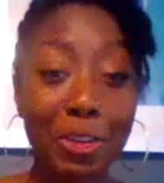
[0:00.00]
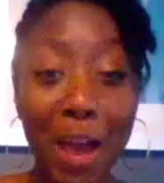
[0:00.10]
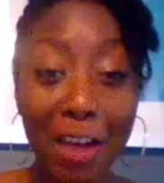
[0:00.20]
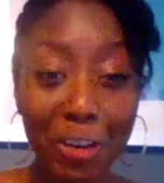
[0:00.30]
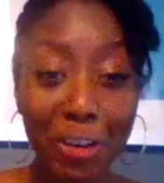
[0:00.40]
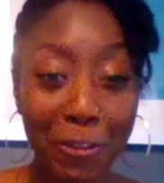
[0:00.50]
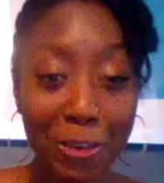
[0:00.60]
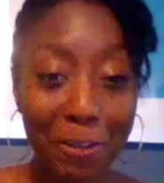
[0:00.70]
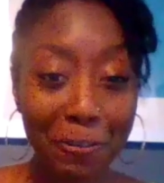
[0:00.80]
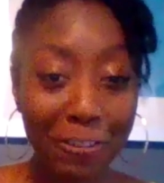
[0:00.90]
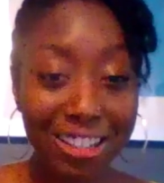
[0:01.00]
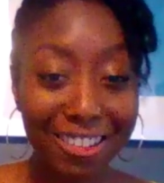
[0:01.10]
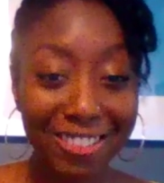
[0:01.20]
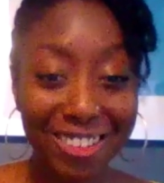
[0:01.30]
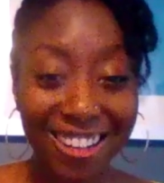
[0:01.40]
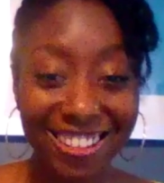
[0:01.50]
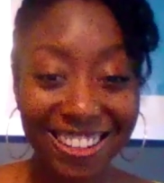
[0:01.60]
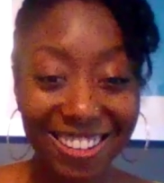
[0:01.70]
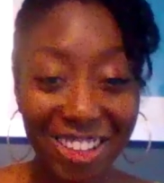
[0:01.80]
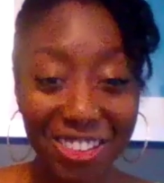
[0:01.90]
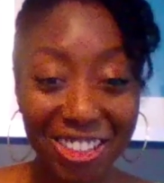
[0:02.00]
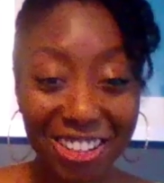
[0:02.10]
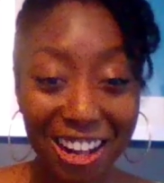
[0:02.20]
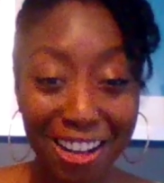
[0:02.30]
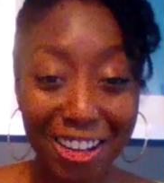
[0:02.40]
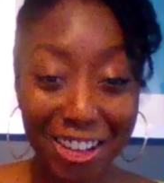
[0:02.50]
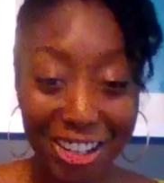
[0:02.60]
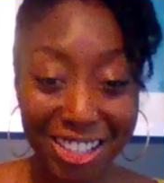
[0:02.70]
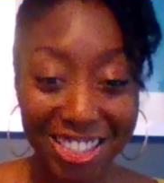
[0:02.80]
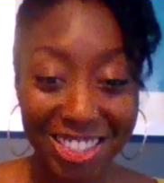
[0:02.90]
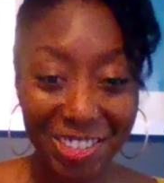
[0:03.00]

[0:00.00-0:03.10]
You have your food in front of you, Dr. Hooks?